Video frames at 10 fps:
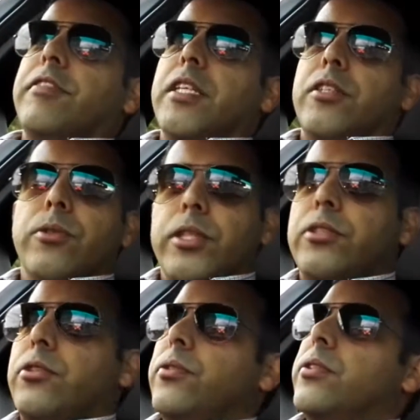we are going
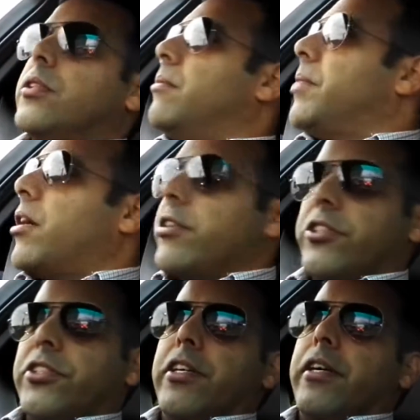through some
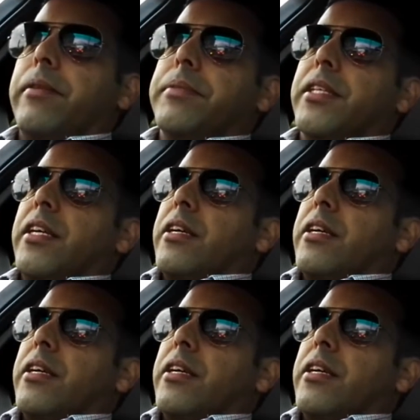harsh times